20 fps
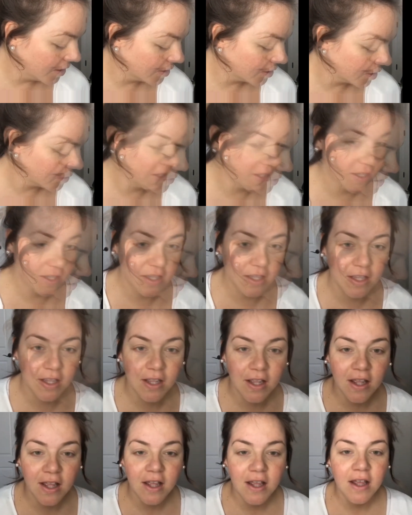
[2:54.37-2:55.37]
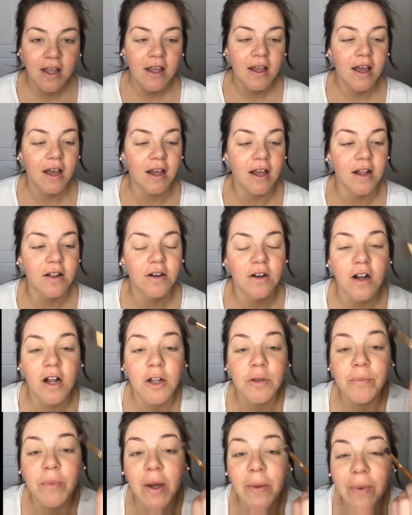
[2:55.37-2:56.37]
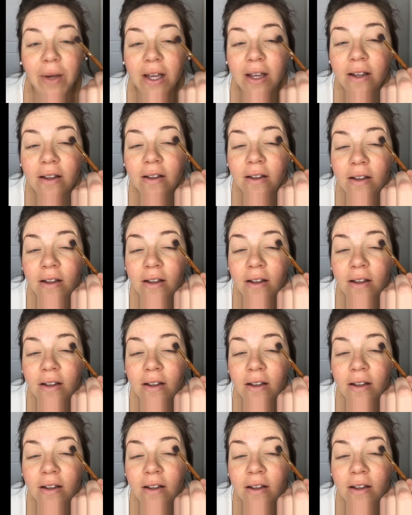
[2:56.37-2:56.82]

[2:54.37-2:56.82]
So I'm going to start a color called Bubba,